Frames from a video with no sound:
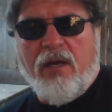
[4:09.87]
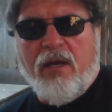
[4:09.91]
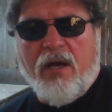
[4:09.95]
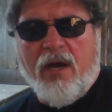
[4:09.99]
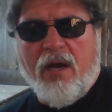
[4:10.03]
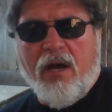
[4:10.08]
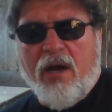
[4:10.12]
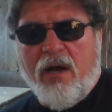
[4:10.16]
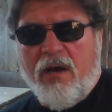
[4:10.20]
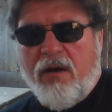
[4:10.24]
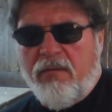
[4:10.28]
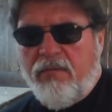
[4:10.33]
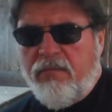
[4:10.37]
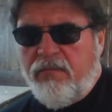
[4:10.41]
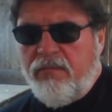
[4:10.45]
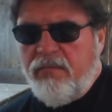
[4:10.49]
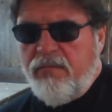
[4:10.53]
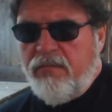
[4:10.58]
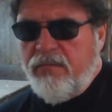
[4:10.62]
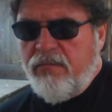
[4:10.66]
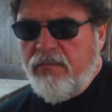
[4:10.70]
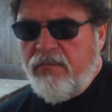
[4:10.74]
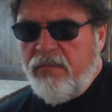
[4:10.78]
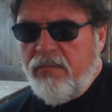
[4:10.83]
um,
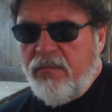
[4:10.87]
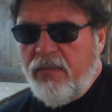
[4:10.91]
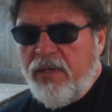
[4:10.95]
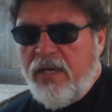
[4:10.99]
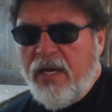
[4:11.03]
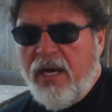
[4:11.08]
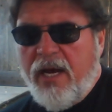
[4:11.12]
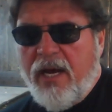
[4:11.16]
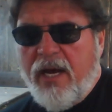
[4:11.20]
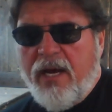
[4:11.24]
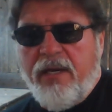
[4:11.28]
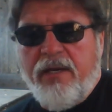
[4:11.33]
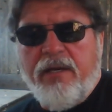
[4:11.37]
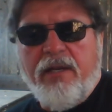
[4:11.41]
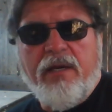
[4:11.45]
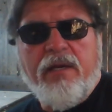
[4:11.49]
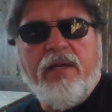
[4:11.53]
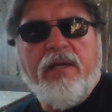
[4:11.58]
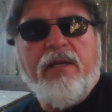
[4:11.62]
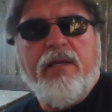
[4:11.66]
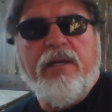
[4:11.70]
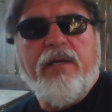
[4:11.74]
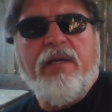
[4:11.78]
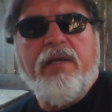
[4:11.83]
God,
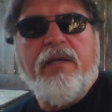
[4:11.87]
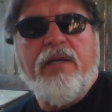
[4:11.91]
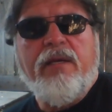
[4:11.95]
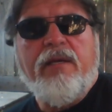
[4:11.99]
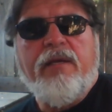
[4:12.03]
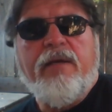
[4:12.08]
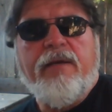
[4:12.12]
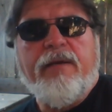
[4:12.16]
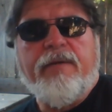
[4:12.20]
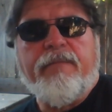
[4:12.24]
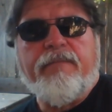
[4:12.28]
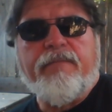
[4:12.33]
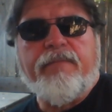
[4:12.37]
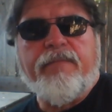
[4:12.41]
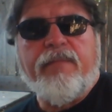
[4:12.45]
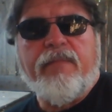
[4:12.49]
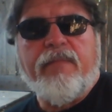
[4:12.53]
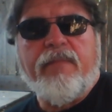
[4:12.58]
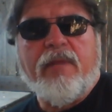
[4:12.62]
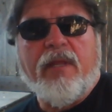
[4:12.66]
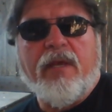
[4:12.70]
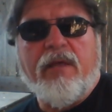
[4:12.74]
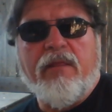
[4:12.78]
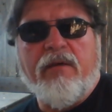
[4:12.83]

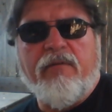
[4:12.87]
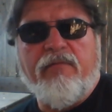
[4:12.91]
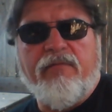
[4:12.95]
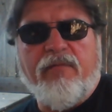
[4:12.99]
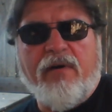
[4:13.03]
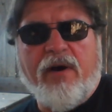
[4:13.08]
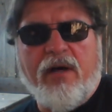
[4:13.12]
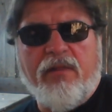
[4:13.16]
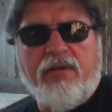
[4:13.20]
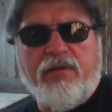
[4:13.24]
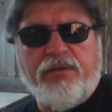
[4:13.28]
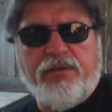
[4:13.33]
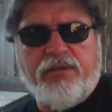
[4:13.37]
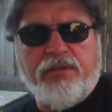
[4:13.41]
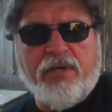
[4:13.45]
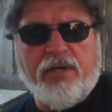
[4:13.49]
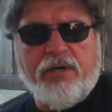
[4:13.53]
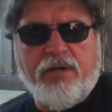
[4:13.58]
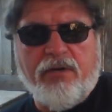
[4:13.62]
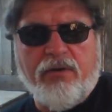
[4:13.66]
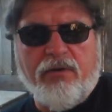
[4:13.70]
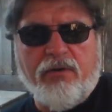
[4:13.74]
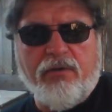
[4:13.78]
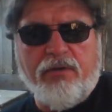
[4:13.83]
the Father, Son,
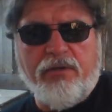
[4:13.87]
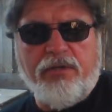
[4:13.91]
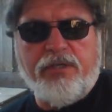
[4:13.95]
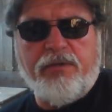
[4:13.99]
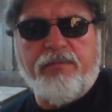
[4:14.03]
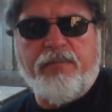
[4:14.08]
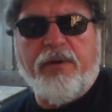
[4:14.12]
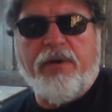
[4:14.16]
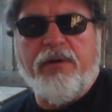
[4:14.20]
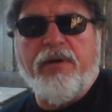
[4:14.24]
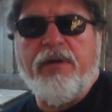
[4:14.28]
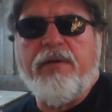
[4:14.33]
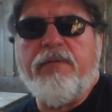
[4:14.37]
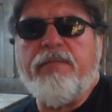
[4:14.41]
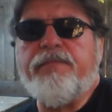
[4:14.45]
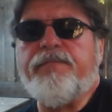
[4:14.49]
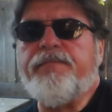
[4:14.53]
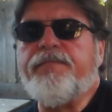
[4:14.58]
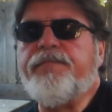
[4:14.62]
and Holy Spirit,